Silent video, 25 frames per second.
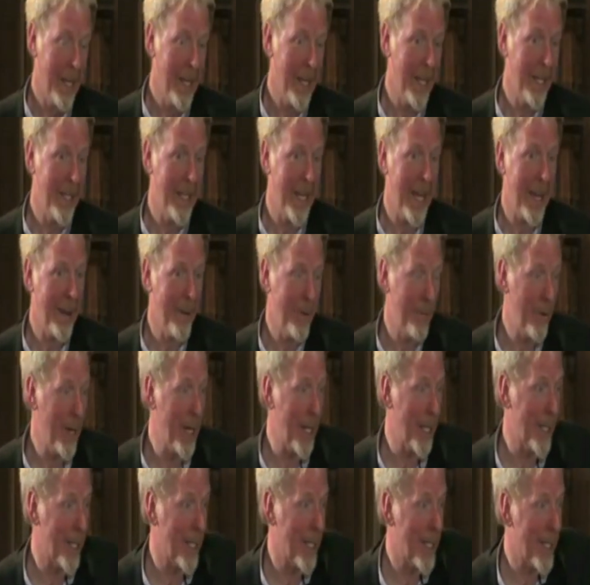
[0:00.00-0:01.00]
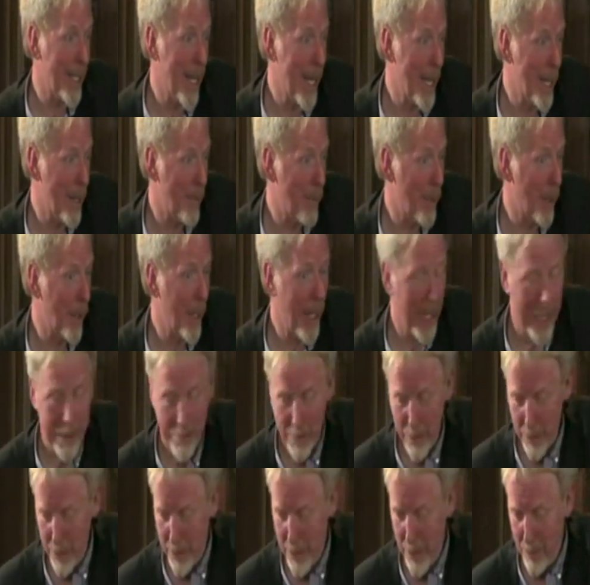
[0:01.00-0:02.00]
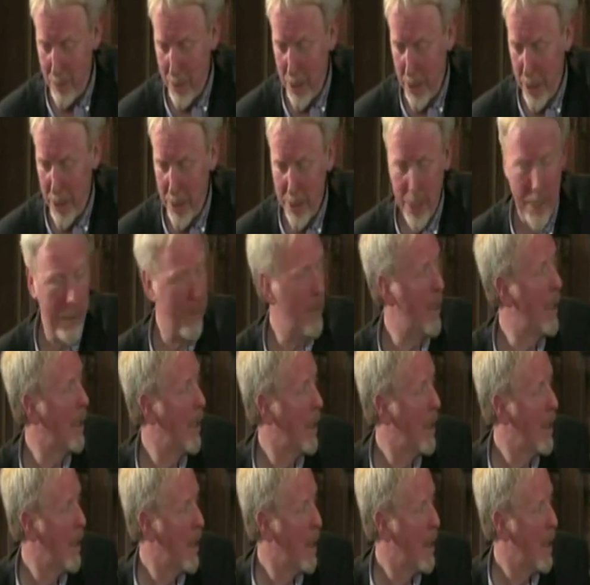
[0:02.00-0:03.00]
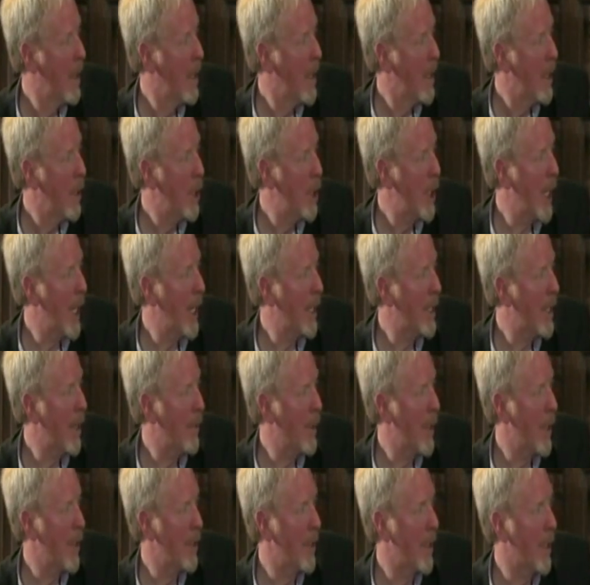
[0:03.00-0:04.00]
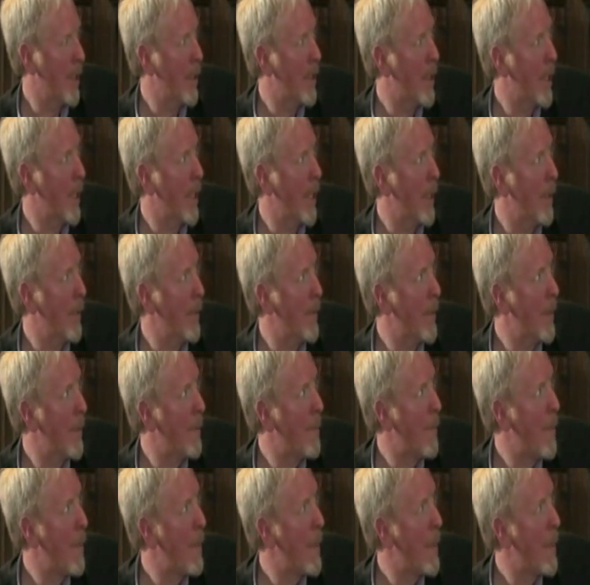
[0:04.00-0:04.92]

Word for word: is that really sustainable and the level of subsidies. And I would share some of those concerns.